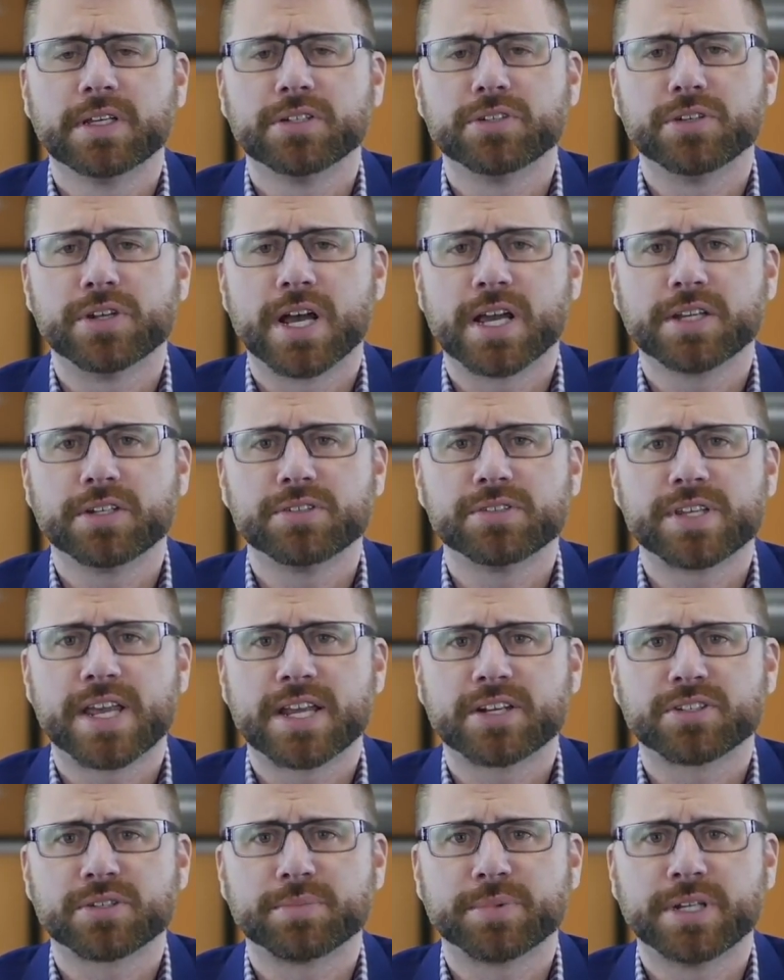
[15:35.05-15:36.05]
Do not use
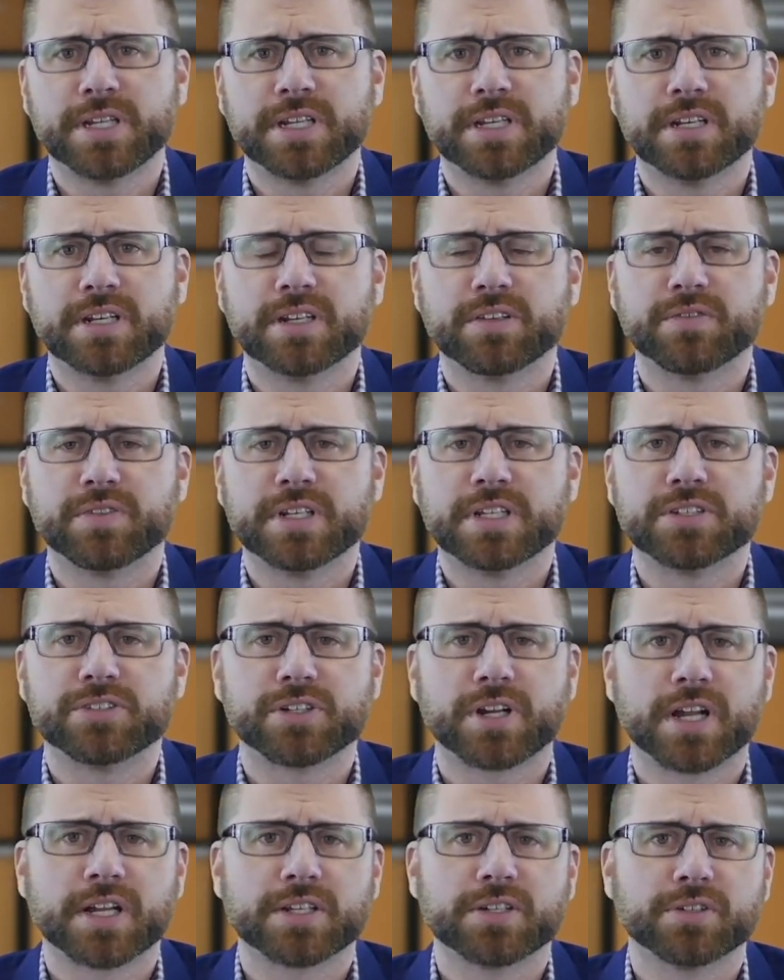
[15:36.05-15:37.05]
atropine if the
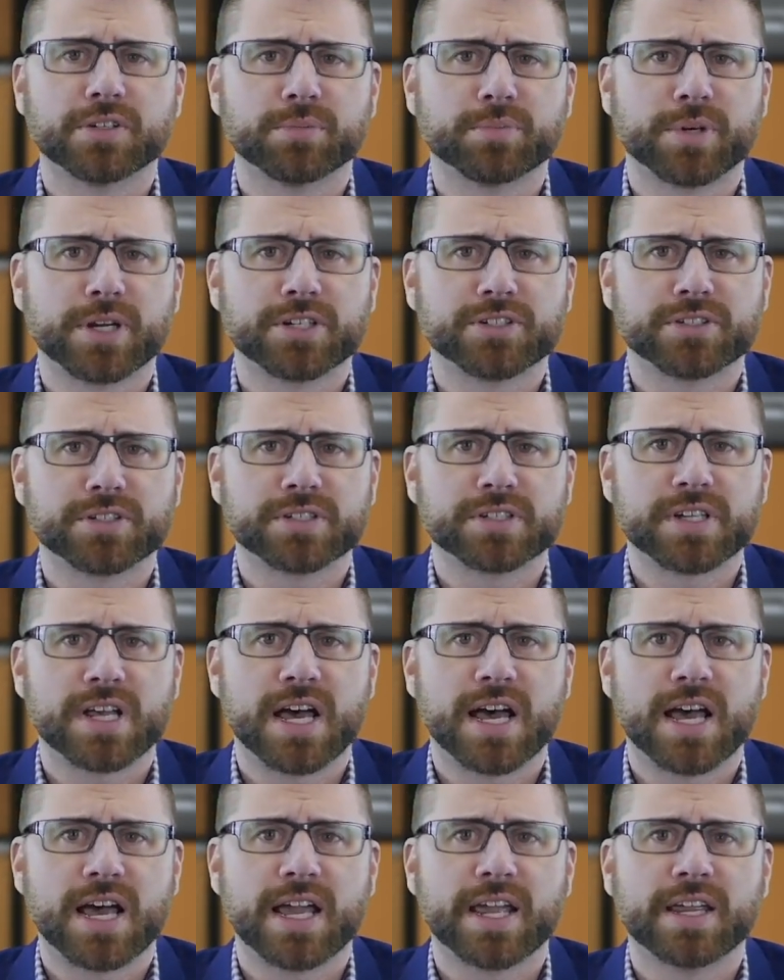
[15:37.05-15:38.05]
intraocular pressure is
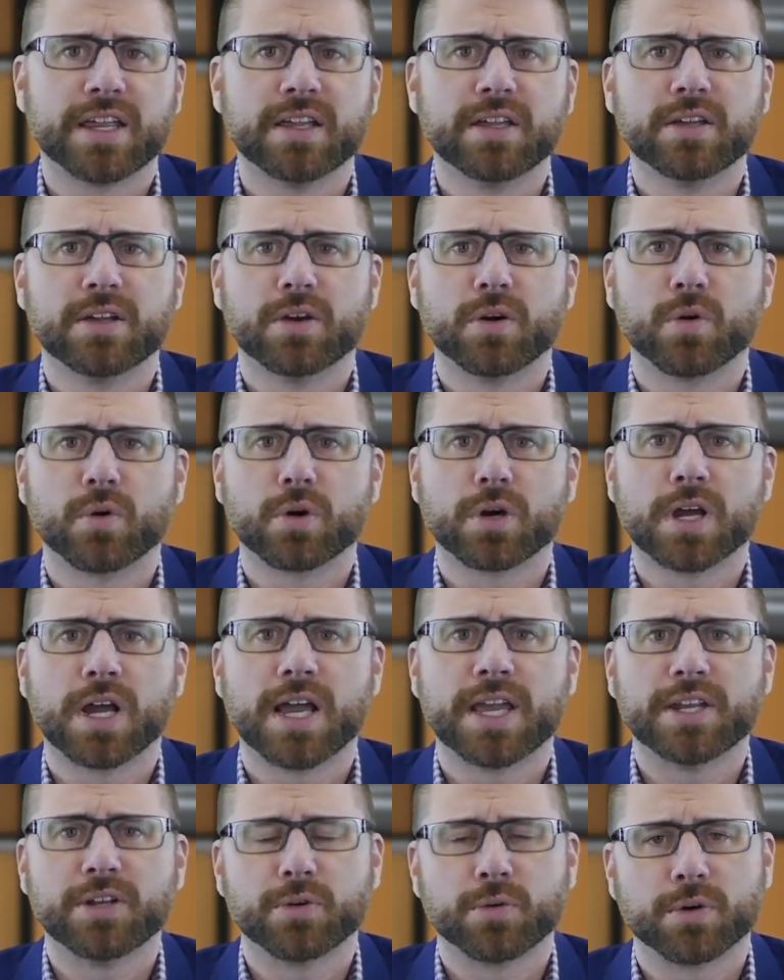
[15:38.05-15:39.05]
high or
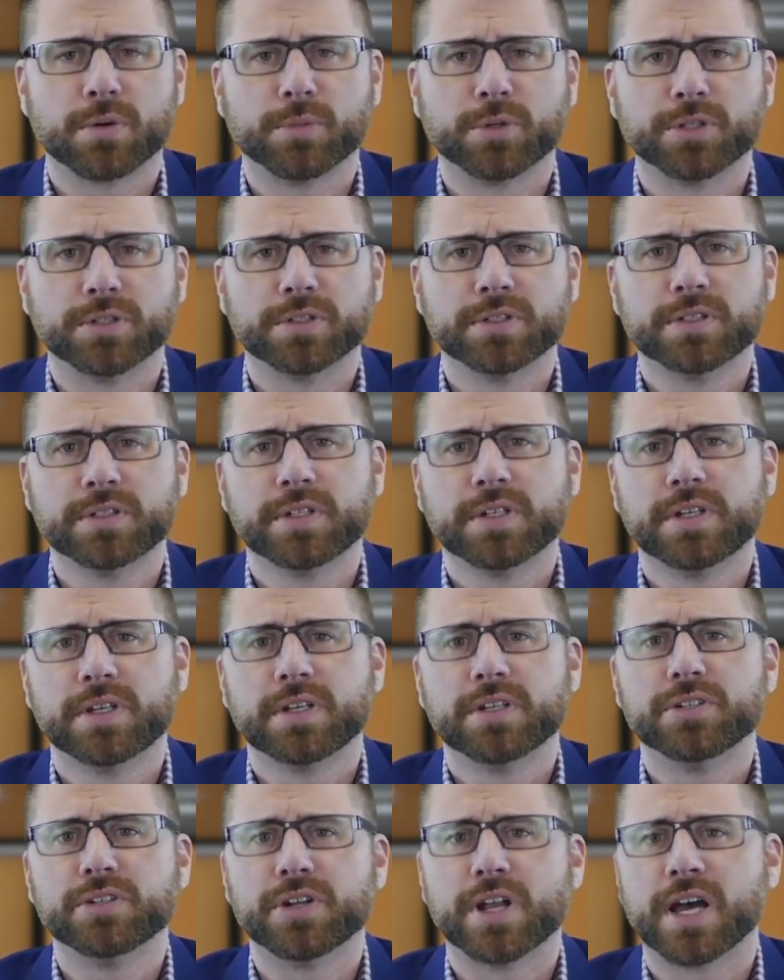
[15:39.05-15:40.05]
high normal.
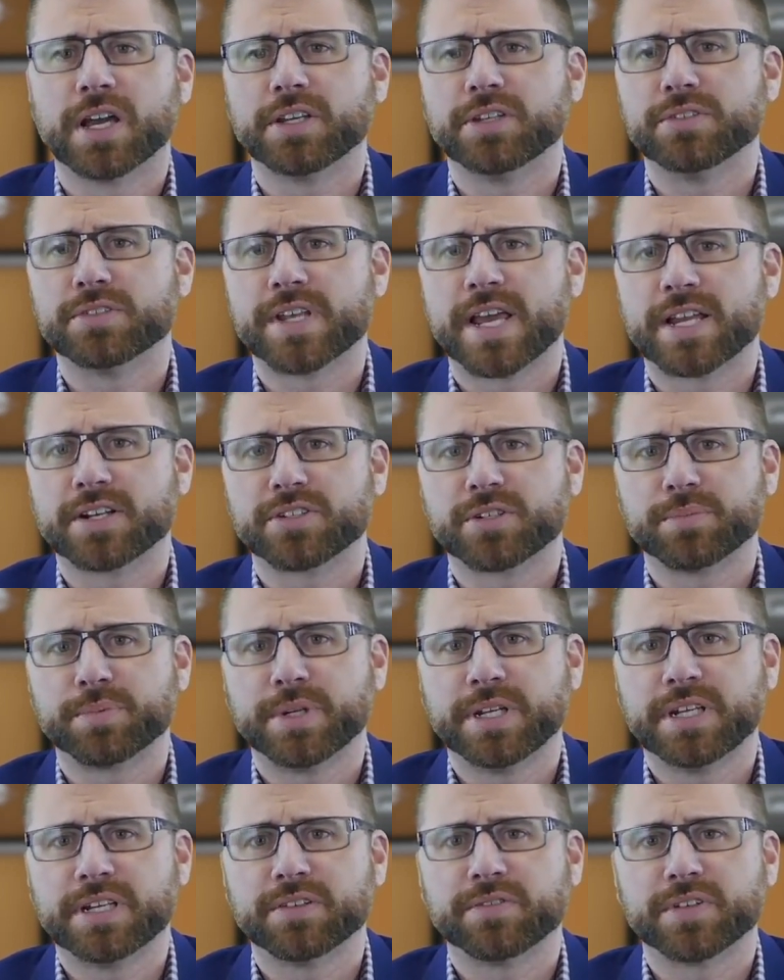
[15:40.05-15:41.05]
Do not use
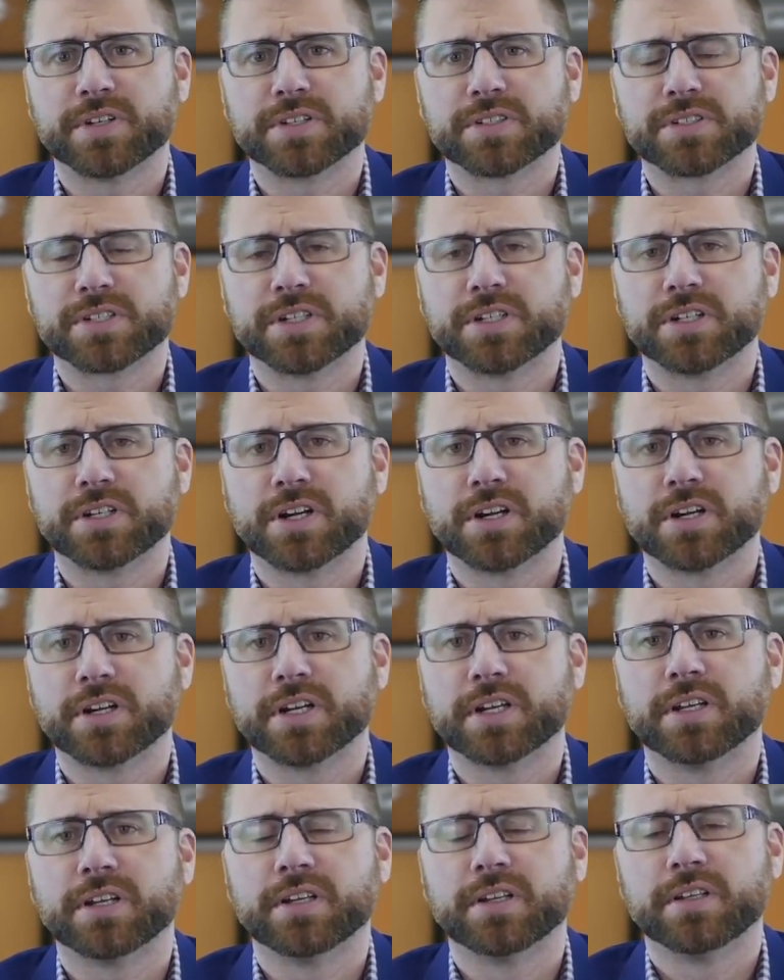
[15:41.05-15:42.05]
atropine if there is
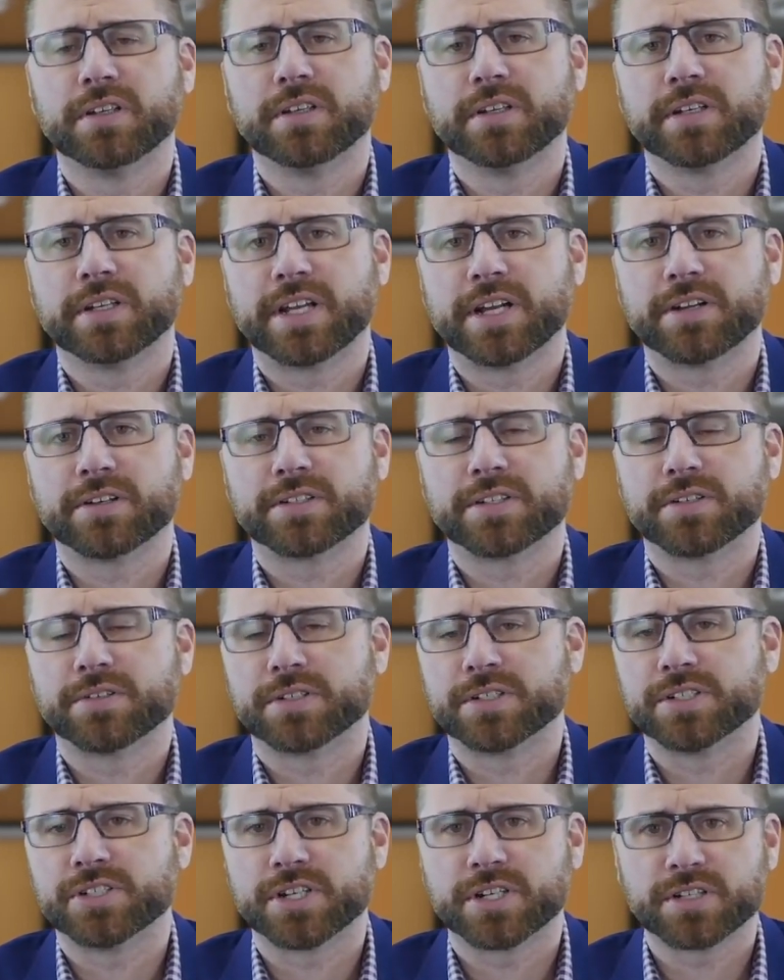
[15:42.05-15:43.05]
concurrent
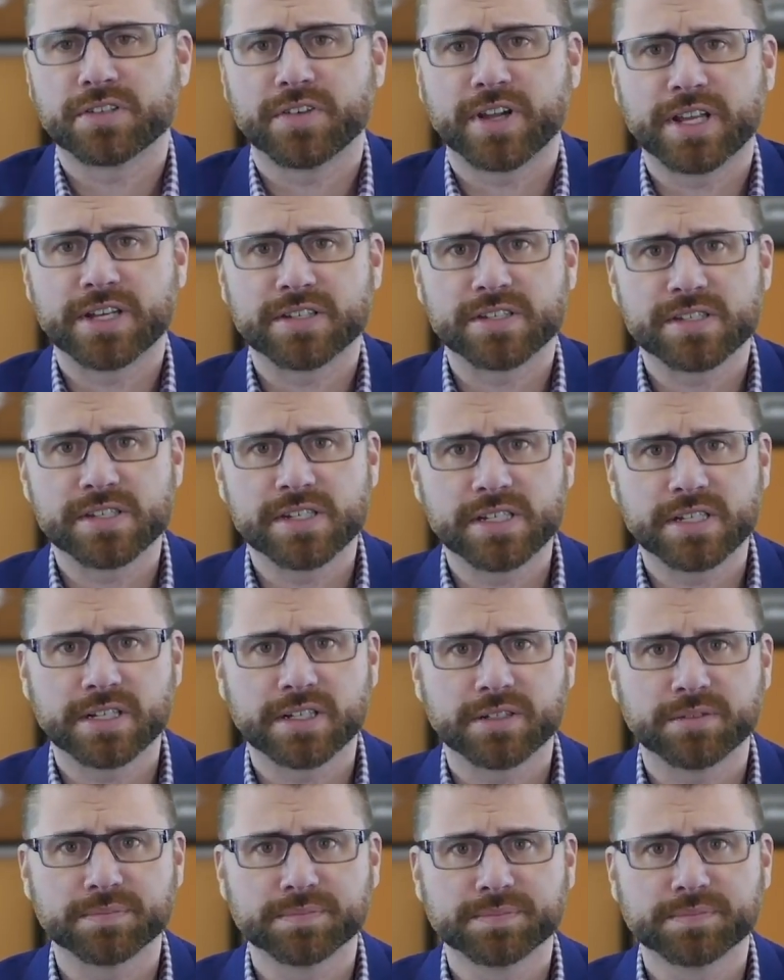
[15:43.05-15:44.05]
keratoconjunctivitis
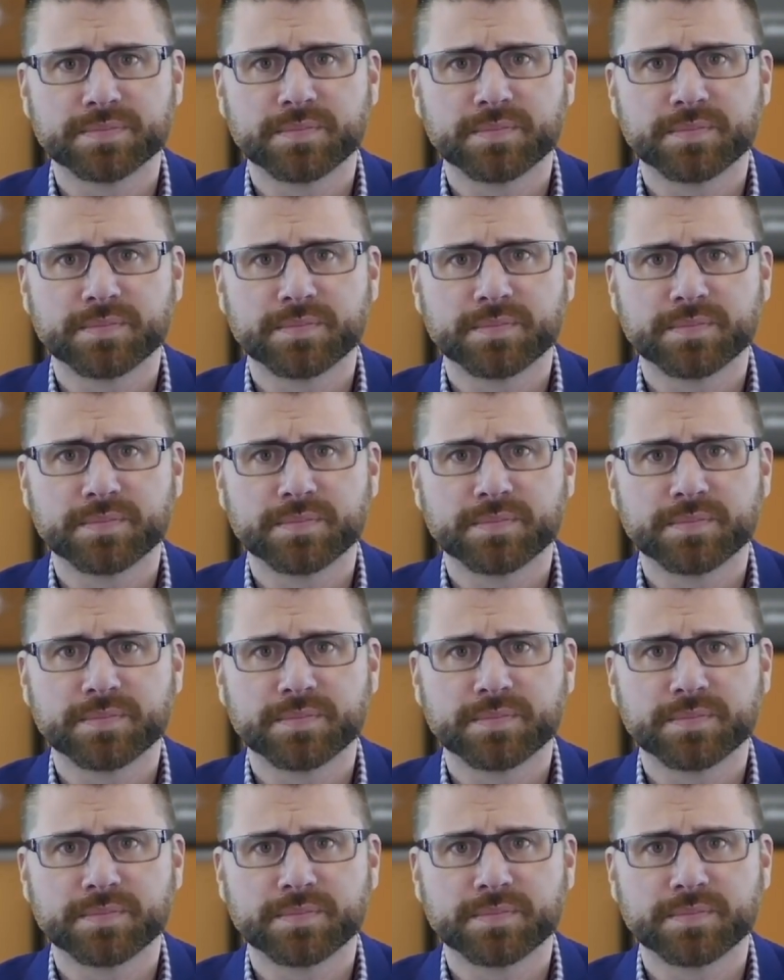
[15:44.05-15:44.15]
sicca.